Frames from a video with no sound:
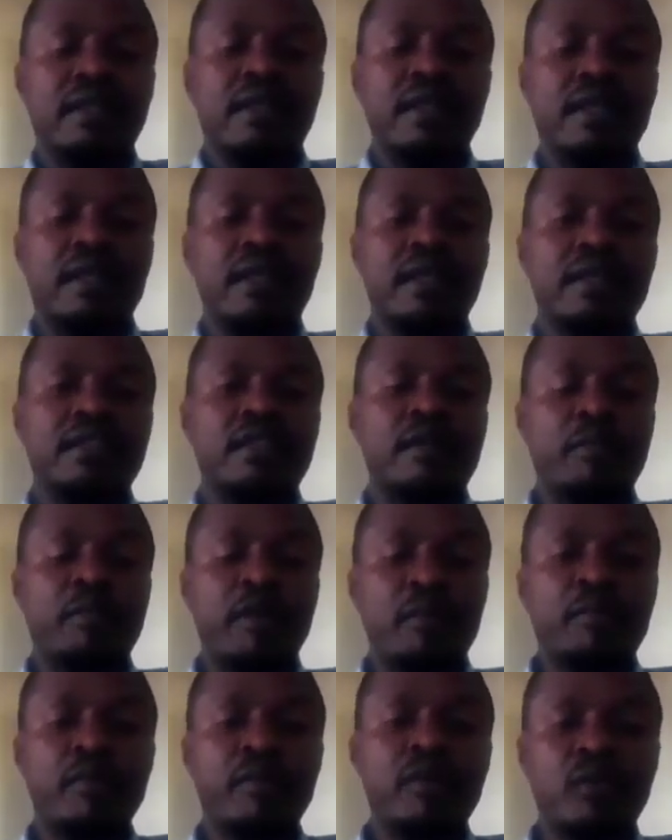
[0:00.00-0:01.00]
the
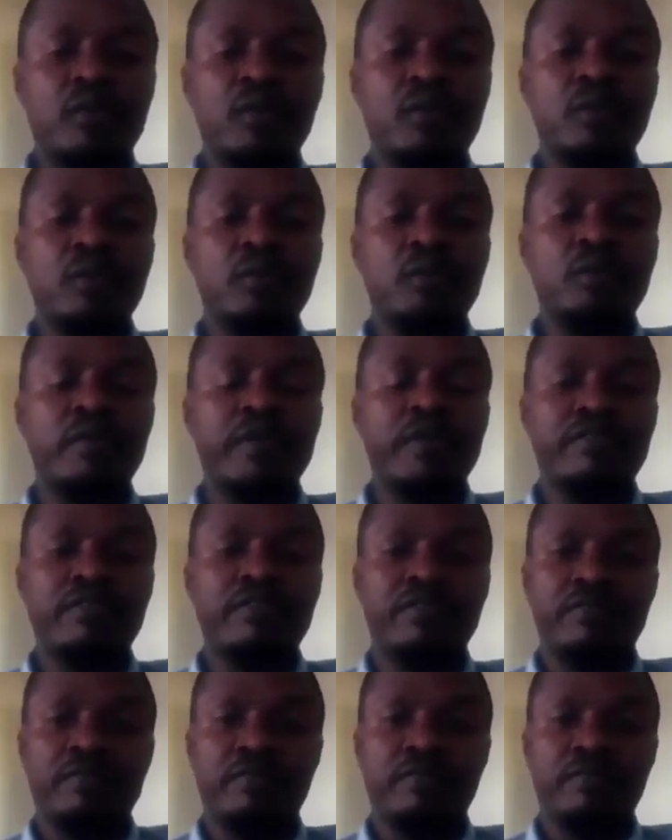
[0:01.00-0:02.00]
people who
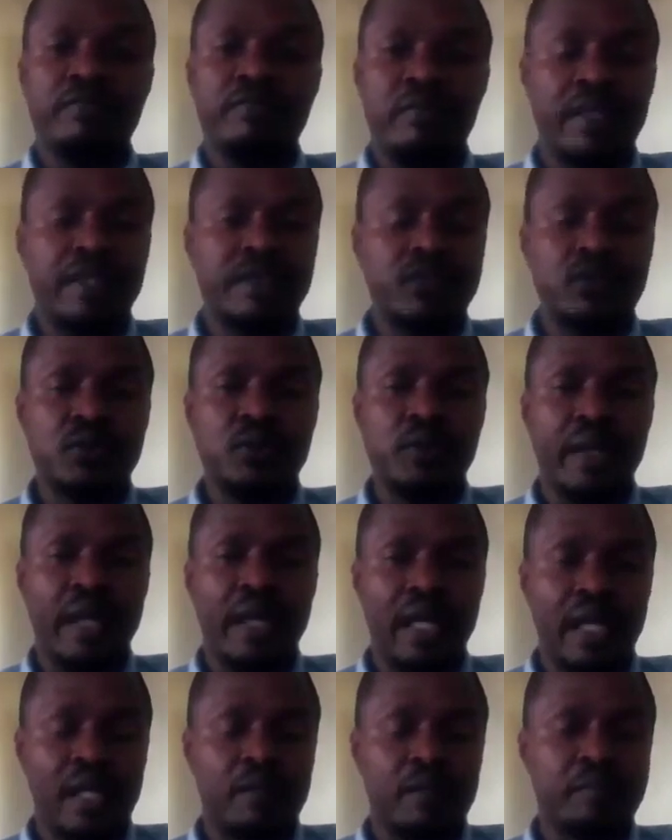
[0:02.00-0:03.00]
we've managed to
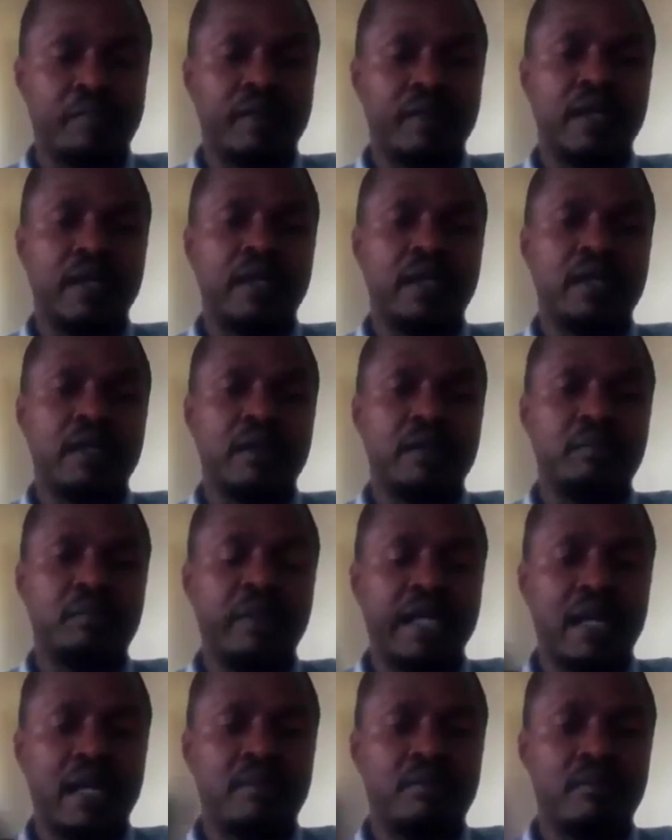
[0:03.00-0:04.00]
help
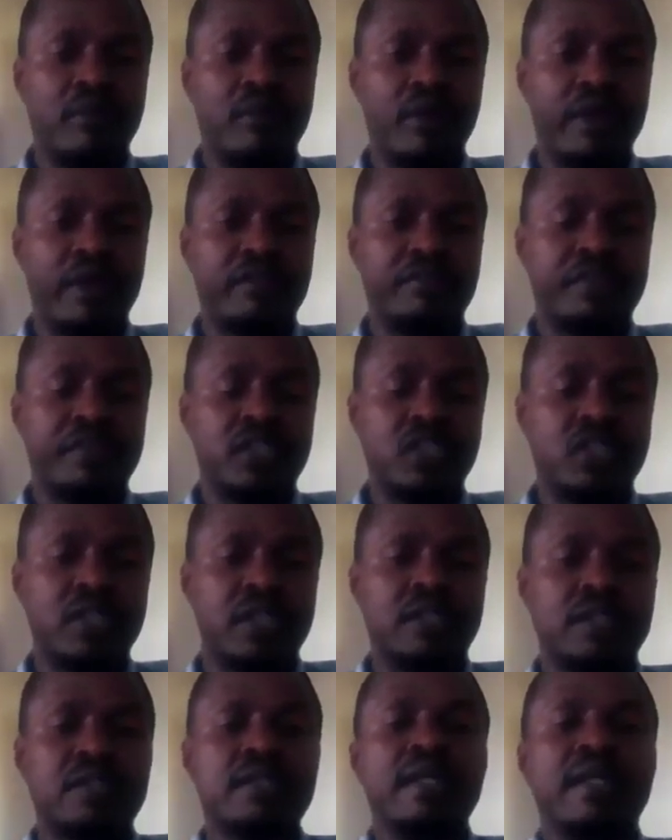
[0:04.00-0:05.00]
become more
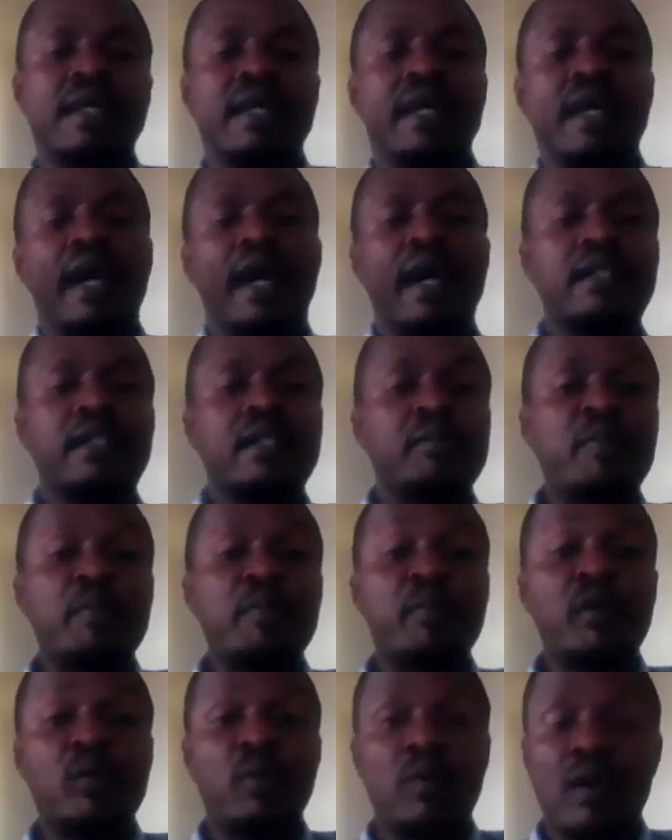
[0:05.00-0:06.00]
efficient are the
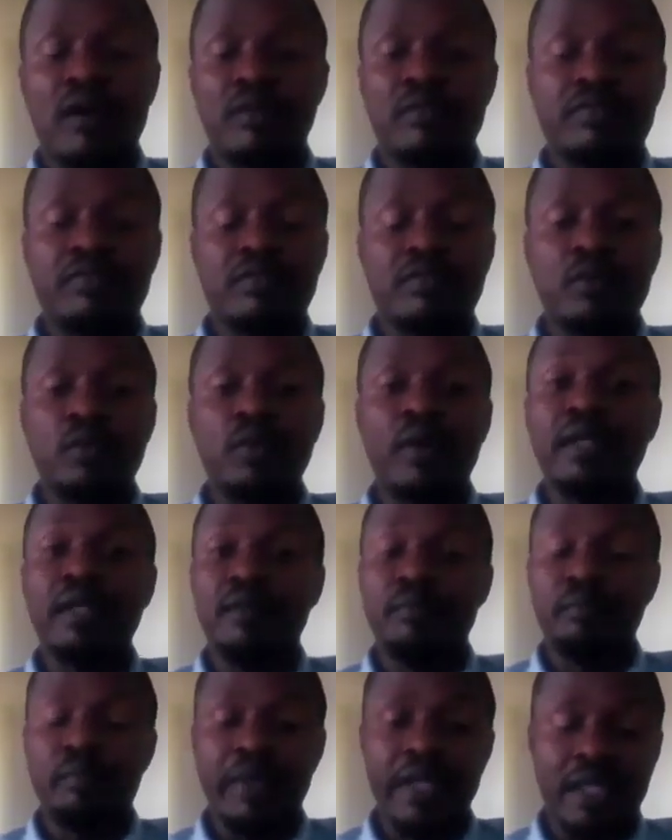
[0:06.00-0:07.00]
people who are
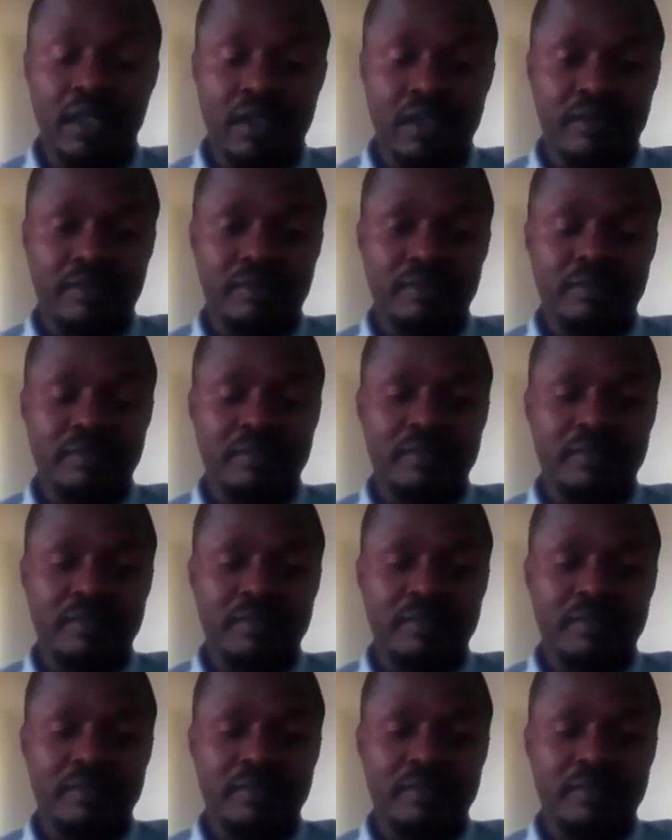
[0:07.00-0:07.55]
in pain.